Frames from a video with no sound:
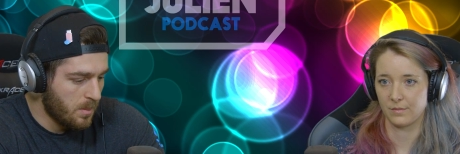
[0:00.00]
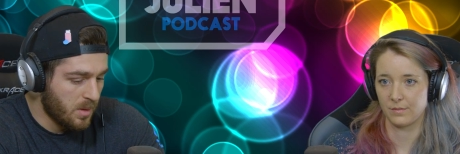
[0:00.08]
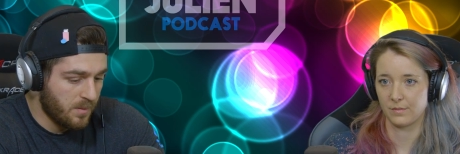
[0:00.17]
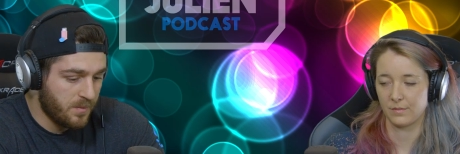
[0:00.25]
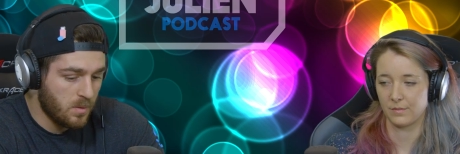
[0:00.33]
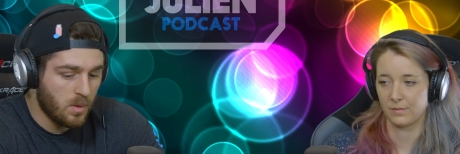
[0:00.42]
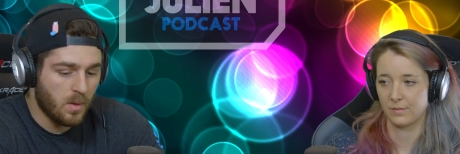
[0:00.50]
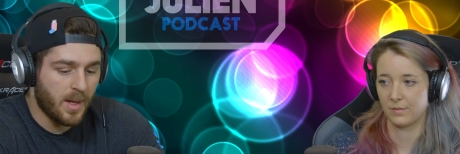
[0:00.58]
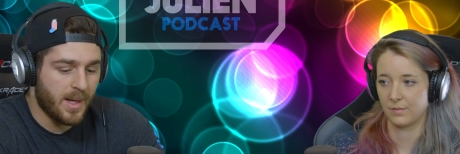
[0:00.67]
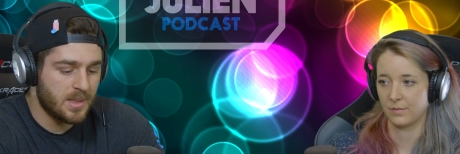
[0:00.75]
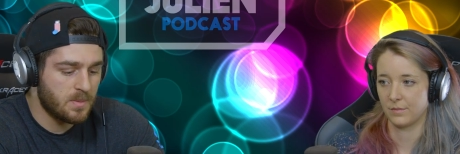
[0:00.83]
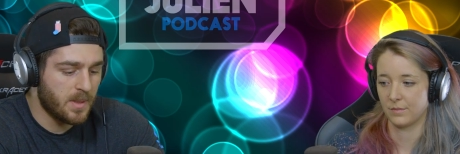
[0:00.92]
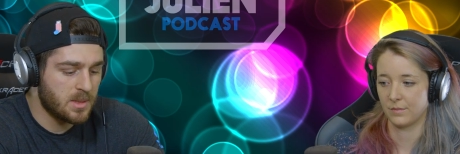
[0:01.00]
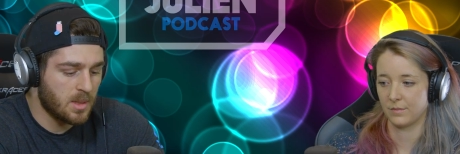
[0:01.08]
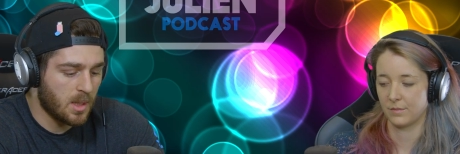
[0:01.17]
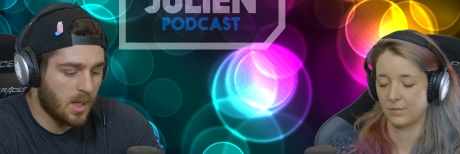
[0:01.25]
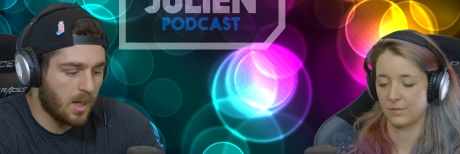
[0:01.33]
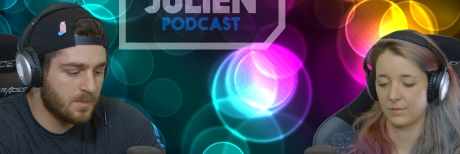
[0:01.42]
Speaker 1: But if you go to
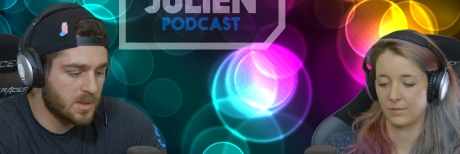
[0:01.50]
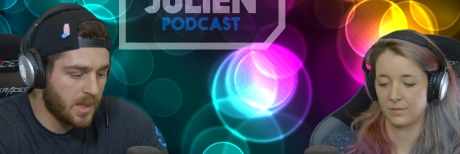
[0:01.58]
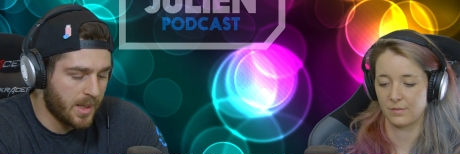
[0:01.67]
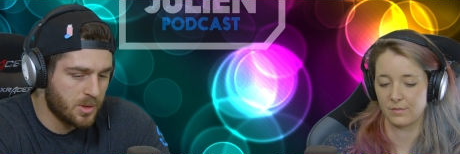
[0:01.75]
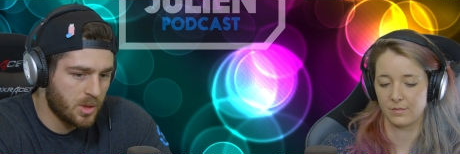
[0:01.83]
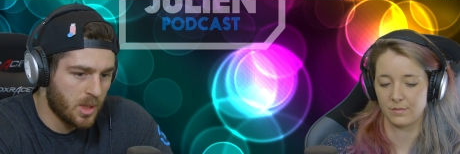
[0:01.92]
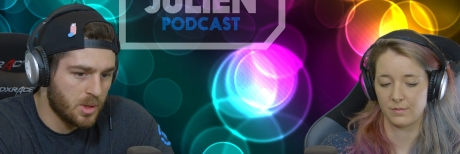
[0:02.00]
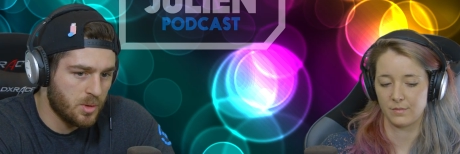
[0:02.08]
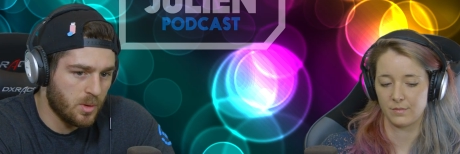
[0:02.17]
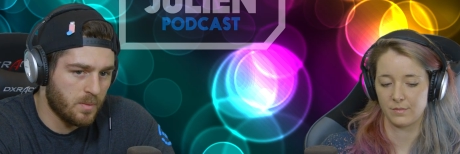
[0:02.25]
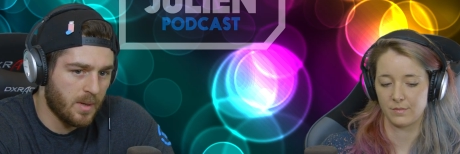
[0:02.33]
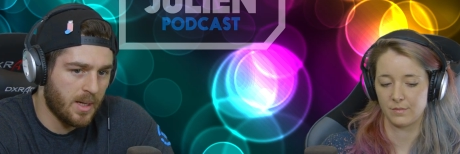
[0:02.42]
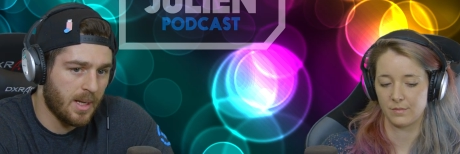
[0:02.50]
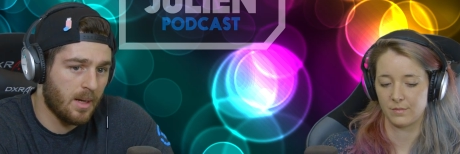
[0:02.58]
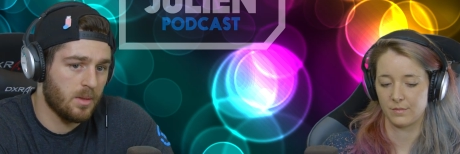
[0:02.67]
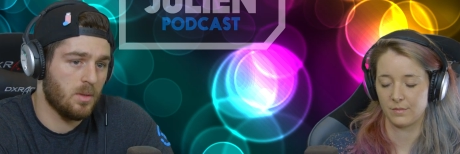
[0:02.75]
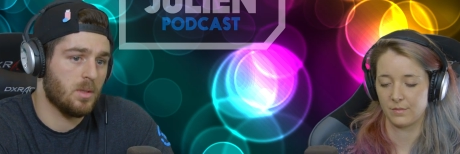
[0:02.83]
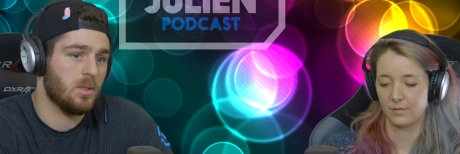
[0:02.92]
headspace.com/JennaJulien right
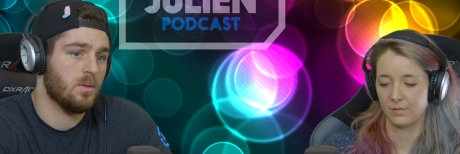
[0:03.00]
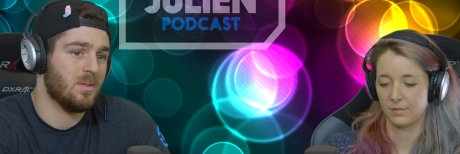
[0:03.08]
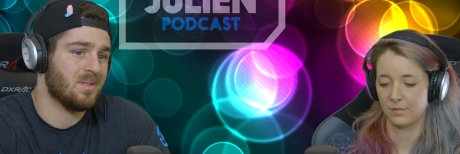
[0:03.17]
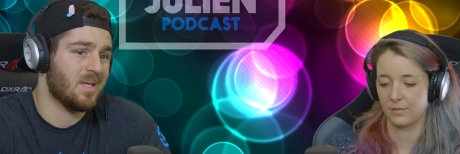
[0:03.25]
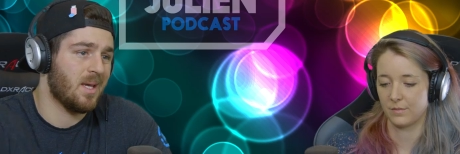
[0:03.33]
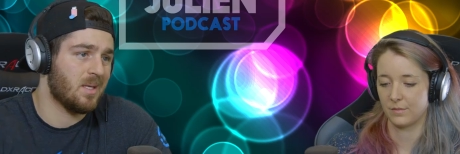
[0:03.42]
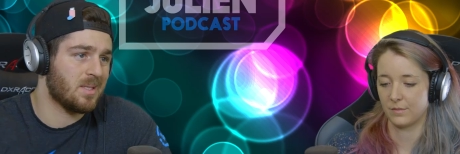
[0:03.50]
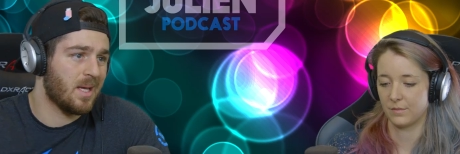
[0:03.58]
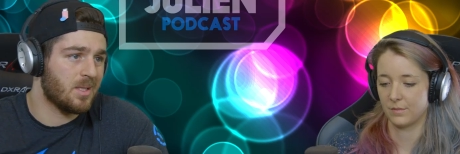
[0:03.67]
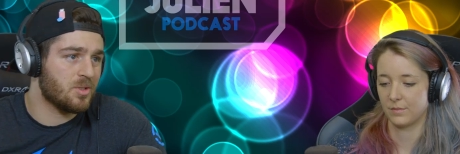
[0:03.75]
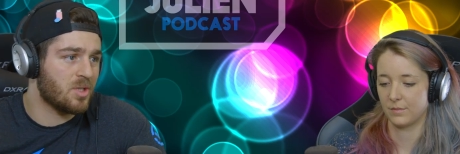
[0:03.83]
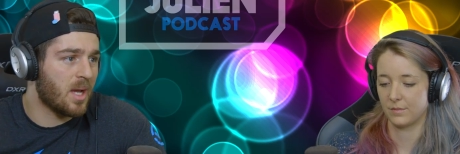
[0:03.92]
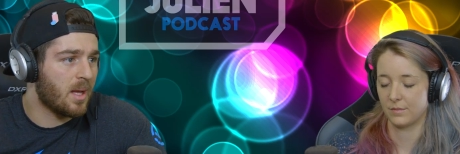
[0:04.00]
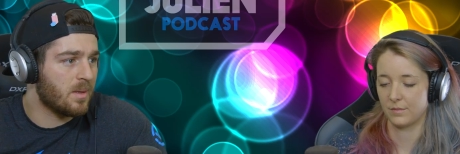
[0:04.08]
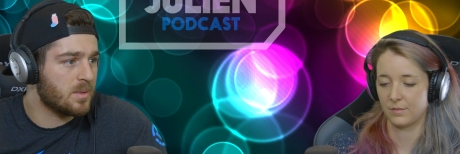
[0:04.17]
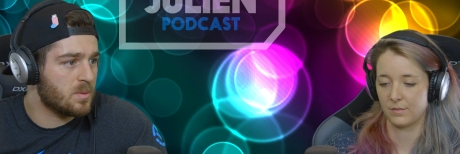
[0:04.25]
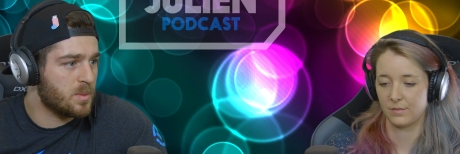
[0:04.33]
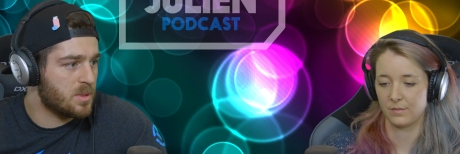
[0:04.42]
now, you can do the Take 10
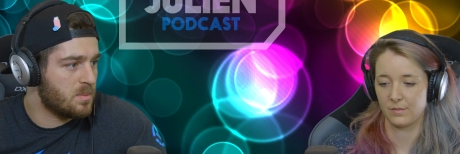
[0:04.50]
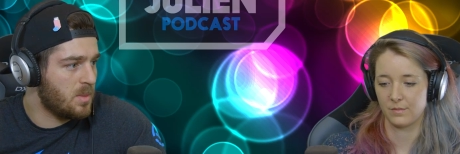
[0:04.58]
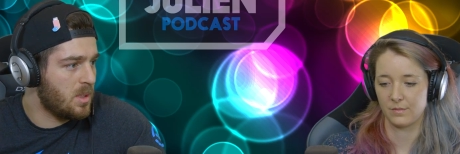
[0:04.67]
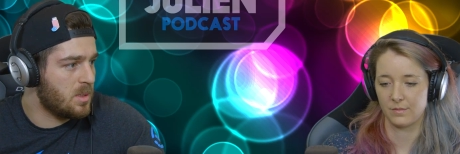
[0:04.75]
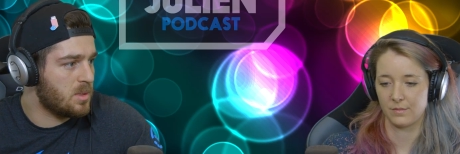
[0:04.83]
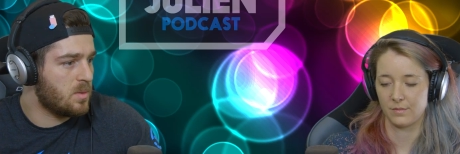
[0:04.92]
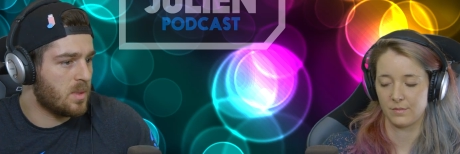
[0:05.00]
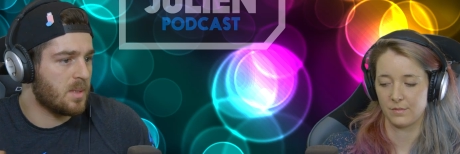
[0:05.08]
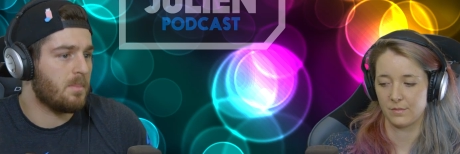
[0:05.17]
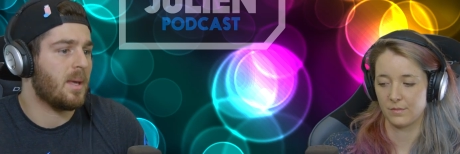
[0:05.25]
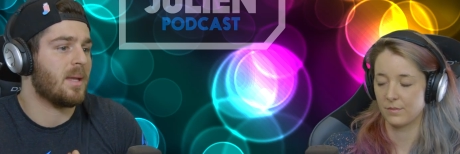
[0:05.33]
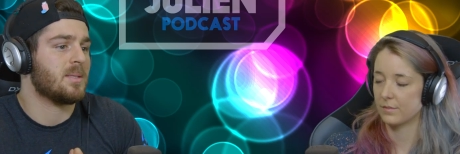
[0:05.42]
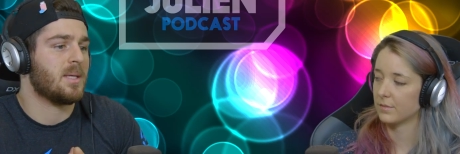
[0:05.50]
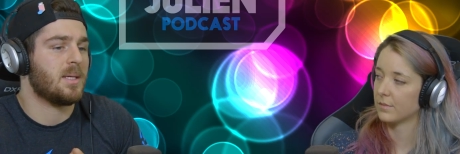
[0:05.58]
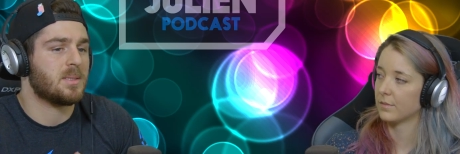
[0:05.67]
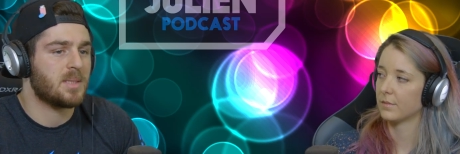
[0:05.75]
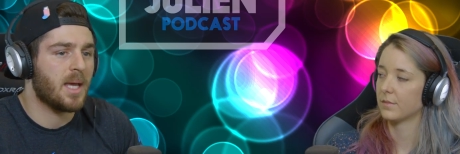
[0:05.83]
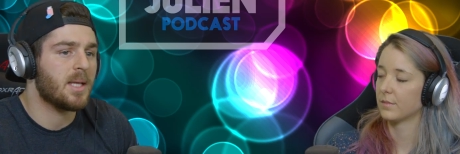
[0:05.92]
Challenge, which means you can
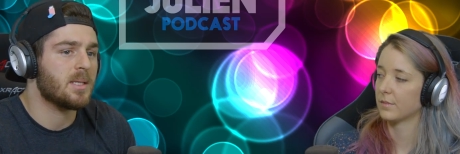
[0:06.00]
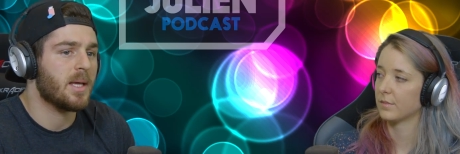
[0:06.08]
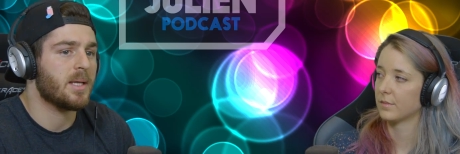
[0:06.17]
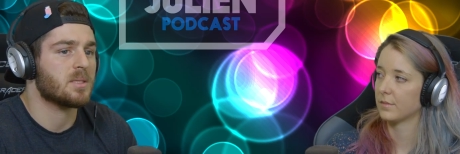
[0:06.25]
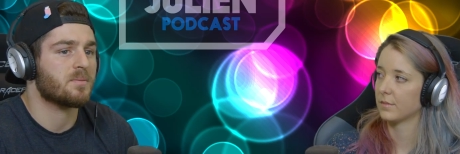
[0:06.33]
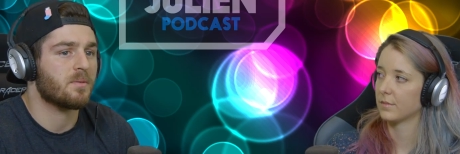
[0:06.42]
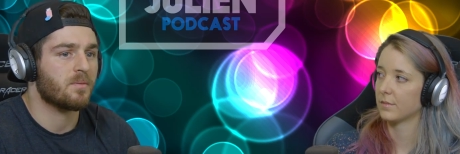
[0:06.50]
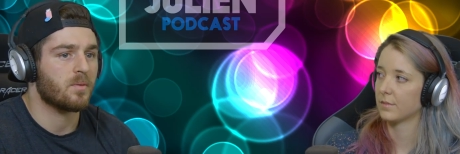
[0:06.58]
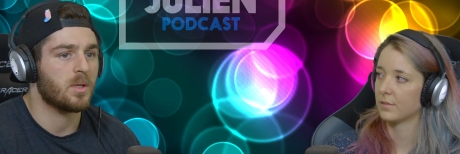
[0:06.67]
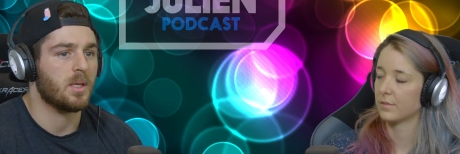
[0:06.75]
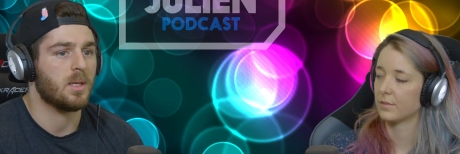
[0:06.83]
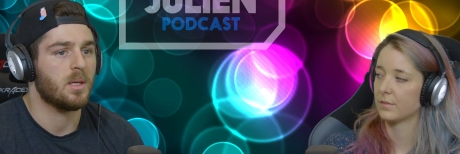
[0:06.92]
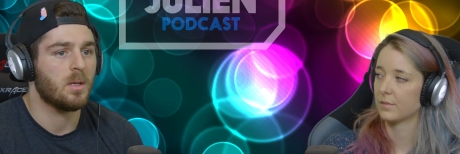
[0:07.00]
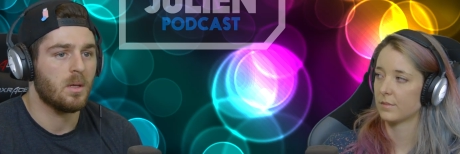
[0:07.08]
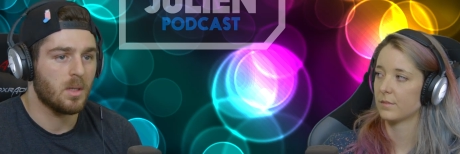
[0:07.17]
meditate 10 days for free,